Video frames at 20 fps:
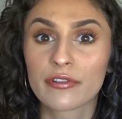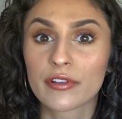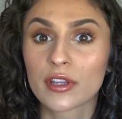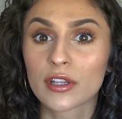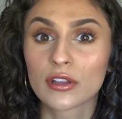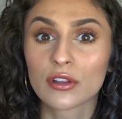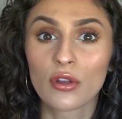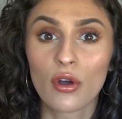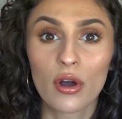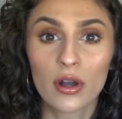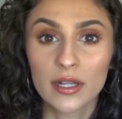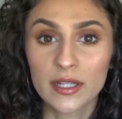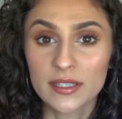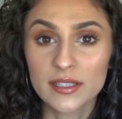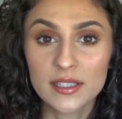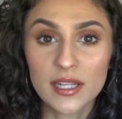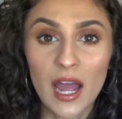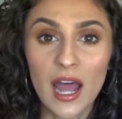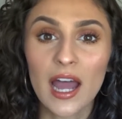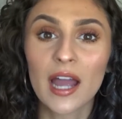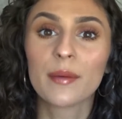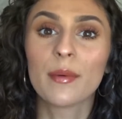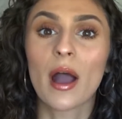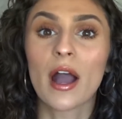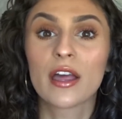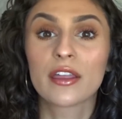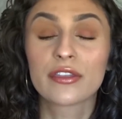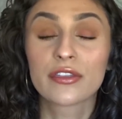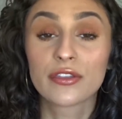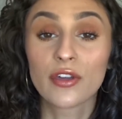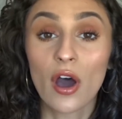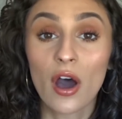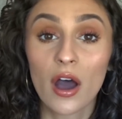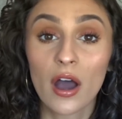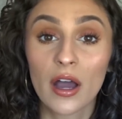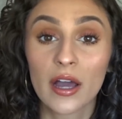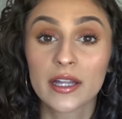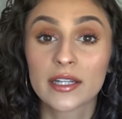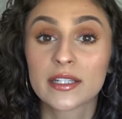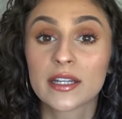For the longest time, I
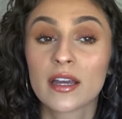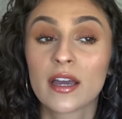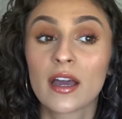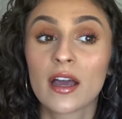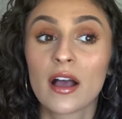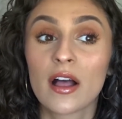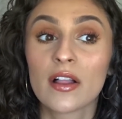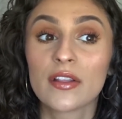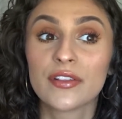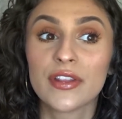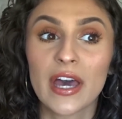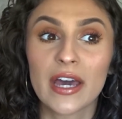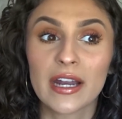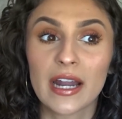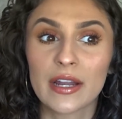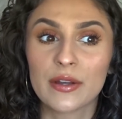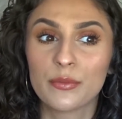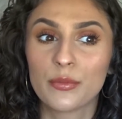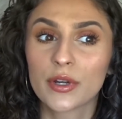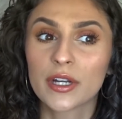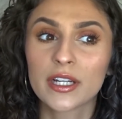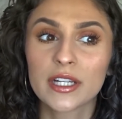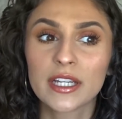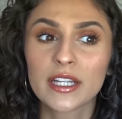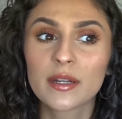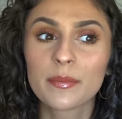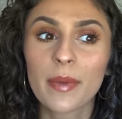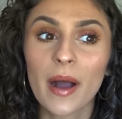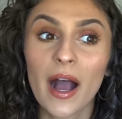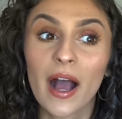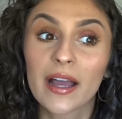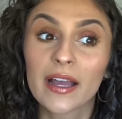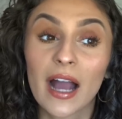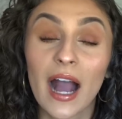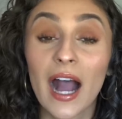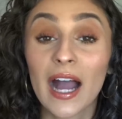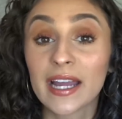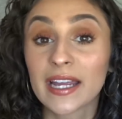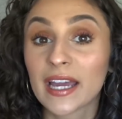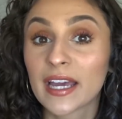thought that I wouldn't need to buy a
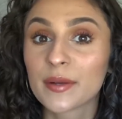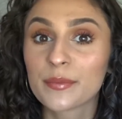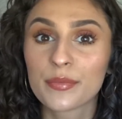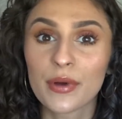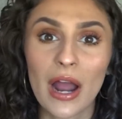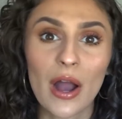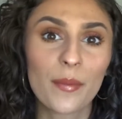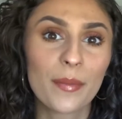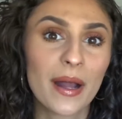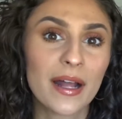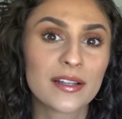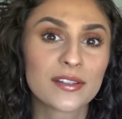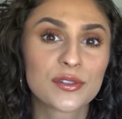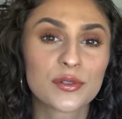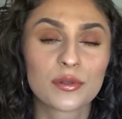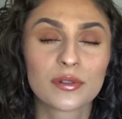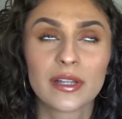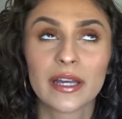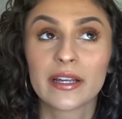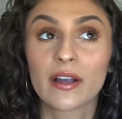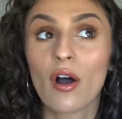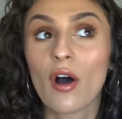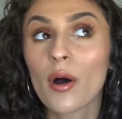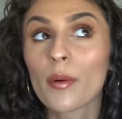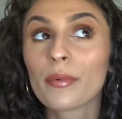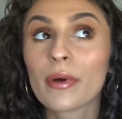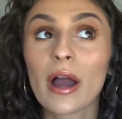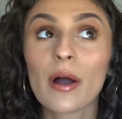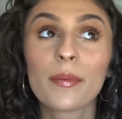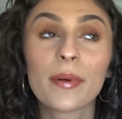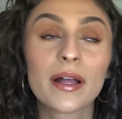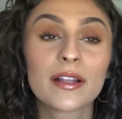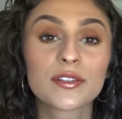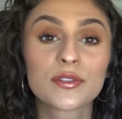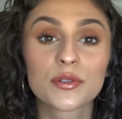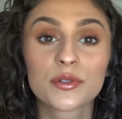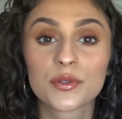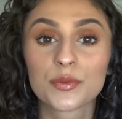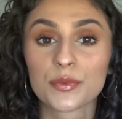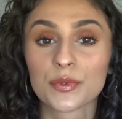high-end brow pencil, like all brow
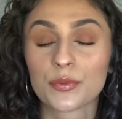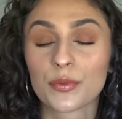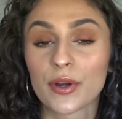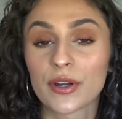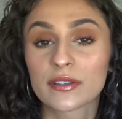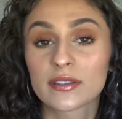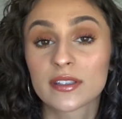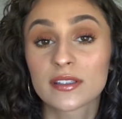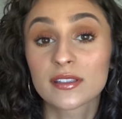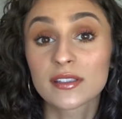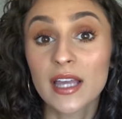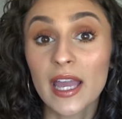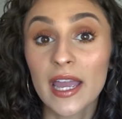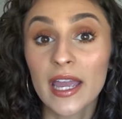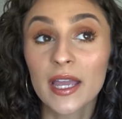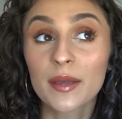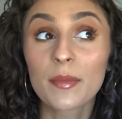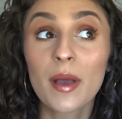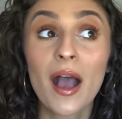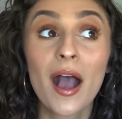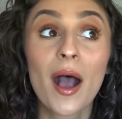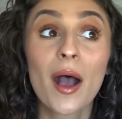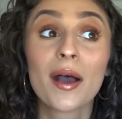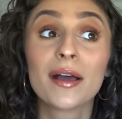pencils would work the same.